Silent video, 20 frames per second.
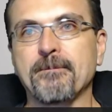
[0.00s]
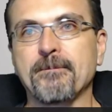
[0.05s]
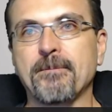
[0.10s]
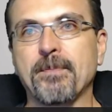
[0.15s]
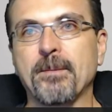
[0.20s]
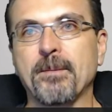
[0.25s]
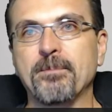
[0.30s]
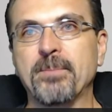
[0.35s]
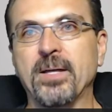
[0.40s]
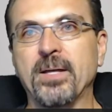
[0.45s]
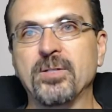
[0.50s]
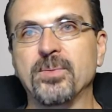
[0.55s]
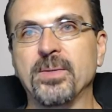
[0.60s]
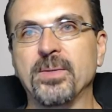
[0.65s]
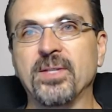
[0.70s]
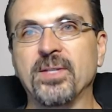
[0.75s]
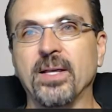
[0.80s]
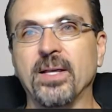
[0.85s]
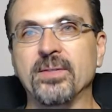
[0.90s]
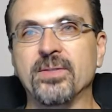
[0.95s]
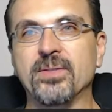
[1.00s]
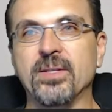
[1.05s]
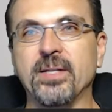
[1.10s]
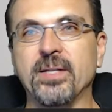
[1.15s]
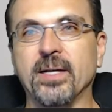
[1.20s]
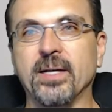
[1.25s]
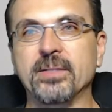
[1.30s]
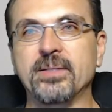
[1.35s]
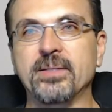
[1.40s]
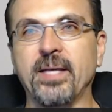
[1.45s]
Benjamin says, the
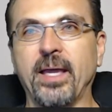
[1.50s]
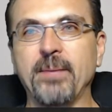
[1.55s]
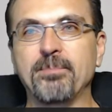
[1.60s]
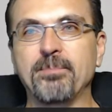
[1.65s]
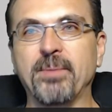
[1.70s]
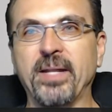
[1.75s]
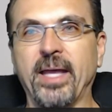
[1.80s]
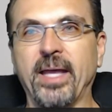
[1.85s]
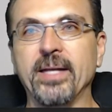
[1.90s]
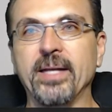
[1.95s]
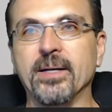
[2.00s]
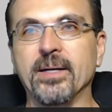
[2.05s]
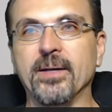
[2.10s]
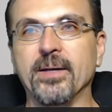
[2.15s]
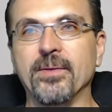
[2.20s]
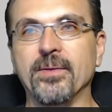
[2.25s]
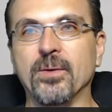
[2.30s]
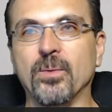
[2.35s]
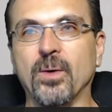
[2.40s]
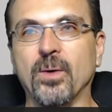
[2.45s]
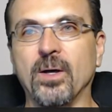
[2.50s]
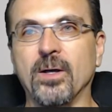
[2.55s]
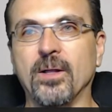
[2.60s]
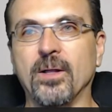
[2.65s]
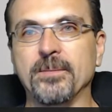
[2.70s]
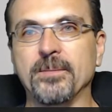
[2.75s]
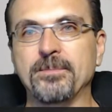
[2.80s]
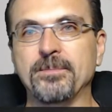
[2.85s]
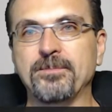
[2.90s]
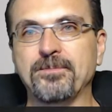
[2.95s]
duct tape banana on the
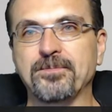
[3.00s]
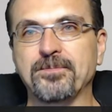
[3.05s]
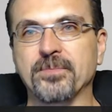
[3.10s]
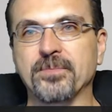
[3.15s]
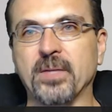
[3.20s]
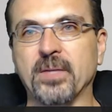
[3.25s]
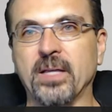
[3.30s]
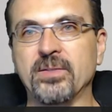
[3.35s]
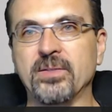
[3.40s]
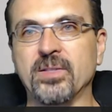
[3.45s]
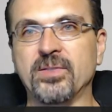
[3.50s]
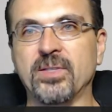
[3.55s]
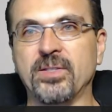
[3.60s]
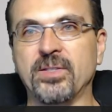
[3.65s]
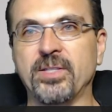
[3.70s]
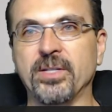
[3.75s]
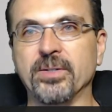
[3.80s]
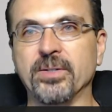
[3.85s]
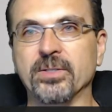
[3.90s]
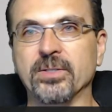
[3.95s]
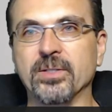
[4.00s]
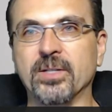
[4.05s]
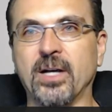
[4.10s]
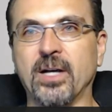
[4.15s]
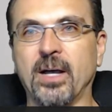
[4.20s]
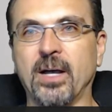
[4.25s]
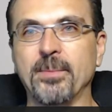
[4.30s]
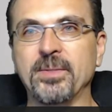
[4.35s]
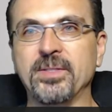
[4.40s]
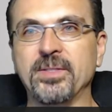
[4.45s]
wall is a satirical
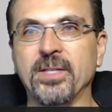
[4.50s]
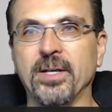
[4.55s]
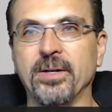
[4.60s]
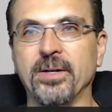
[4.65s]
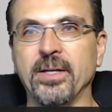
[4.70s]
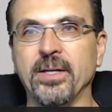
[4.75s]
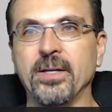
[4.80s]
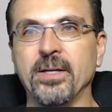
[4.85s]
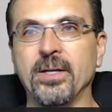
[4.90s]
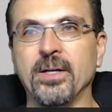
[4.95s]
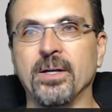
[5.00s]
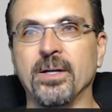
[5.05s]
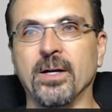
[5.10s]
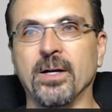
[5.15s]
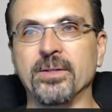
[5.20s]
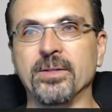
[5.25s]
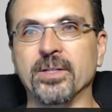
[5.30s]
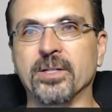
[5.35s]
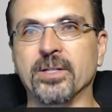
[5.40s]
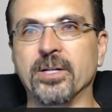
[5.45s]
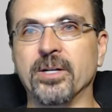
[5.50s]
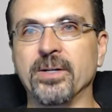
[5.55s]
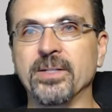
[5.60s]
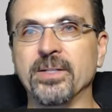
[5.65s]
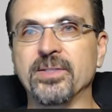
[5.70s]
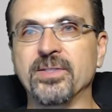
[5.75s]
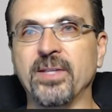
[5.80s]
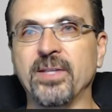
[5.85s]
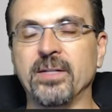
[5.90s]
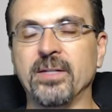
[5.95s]
commentary on the current
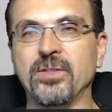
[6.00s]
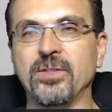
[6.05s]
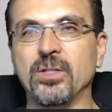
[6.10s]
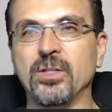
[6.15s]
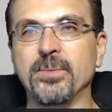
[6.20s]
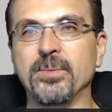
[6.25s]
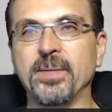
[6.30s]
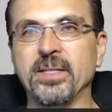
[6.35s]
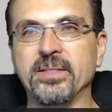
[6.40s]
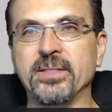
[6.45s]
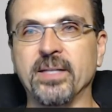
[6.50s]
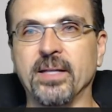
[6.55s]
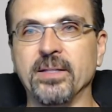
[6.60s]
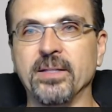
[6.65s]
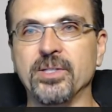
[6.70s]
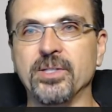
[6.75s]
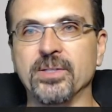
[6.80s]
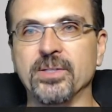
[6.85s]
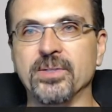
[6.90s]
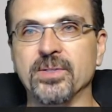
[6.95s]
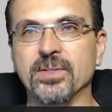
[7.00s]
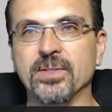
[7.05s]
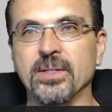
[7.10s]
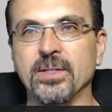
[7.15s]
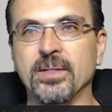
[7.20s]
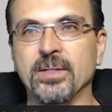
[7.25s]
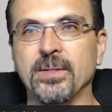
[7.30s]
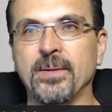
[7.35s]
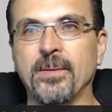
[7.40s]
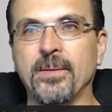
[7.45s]
state of human intelligence.
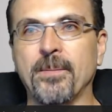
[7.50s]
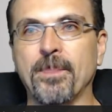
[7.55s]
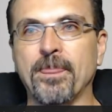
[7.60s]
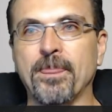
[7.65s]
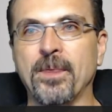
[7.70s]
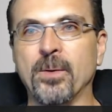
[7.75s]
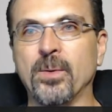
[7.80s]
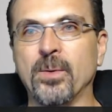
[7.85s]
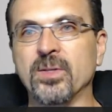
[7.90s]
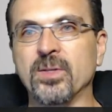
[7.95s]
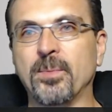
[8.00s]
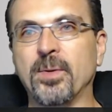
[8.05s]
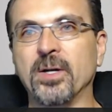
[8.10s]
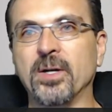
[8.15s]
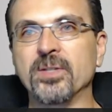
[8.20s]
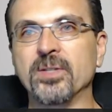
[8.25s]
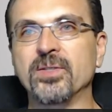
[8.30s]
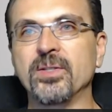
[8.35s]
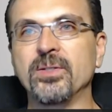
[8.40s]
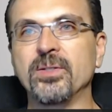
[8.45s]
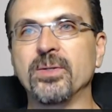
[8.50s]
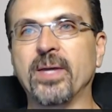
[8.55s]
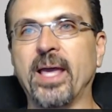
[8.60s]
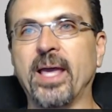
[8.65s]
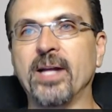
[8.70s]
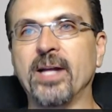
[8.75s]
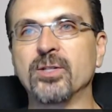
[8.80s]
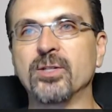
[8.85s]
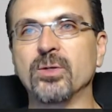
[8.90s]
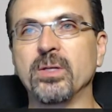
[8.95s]
There was a person who
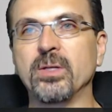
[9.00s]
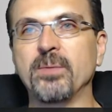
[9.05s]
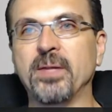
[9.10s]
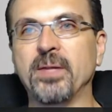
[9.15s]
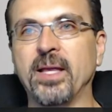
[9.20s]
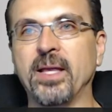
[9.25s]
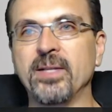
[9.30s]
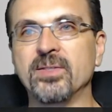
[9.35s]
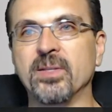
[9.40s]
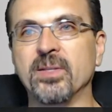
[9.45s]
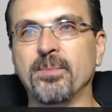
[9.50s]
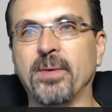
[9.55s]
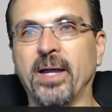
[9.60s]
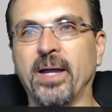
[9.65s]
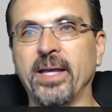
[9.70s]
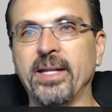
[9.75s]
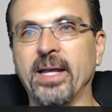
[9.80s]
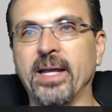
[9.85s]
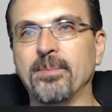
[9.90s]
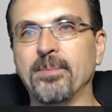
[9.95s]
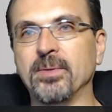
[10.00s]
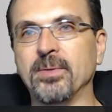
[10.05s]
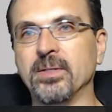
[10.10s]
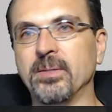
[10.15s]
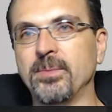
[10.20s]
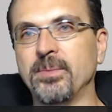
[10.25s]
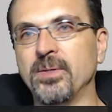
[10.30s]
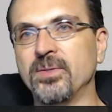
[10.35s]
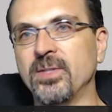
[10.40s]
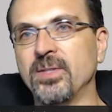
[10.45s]
casually placed a pineapple in a
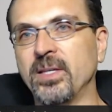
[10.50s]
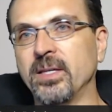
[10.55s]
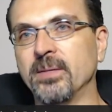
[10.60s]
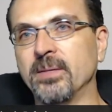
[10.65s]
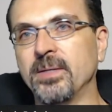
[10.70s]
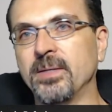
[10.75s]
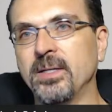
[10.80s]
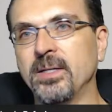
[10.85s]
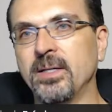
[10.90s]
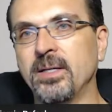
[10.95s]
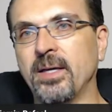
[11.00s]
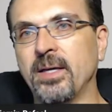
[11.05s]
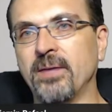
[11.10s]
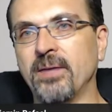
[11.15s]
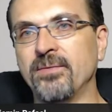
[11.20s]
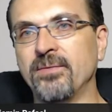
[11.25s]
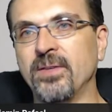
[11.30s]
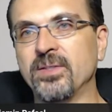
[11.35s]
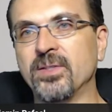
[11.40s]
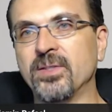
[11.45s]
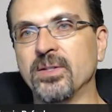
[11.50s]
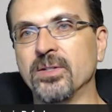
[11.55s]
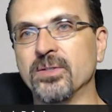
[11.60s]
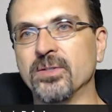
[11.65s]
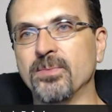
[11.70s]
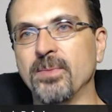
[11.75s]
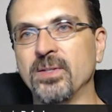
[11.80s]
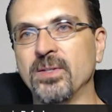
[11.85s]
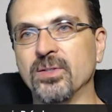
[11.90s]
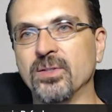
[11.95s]
museum, and visitors
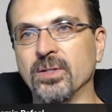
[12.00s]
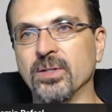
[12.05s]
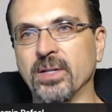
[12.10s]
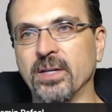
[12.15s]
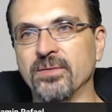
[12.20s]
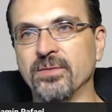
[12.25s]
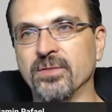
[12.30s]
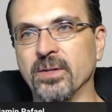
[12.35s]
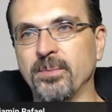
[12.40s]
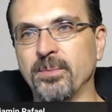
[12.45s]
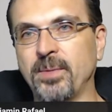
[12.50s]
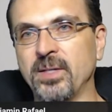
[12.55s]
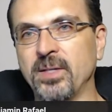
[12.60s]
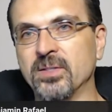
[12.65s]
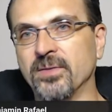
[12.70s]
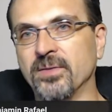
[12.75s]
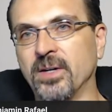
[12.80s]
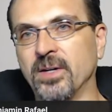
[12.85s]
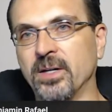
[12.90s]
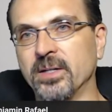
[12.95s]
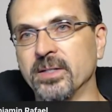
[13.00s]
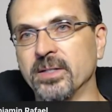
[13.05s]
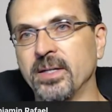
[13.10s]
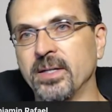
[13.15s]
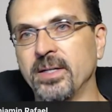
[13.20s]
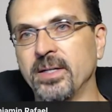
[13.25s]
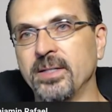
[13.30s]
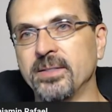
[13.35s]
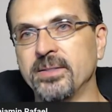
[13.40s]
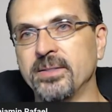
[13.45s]
mistook it for a piece of art,
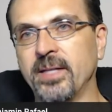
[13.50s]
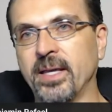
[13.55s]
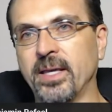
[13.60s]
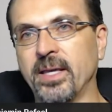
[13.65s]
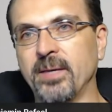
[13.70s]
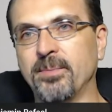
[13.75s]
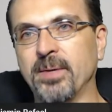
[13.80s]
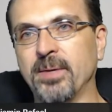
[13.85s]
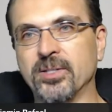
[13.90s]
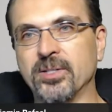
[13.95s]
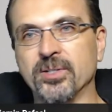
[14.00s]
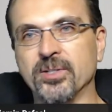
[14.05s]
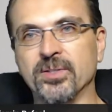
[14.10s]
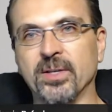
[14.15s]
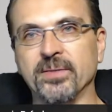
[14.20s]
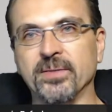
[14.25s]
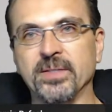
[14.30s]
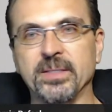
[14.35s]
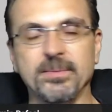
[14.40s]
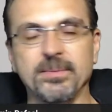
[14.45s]
taking pictures of it.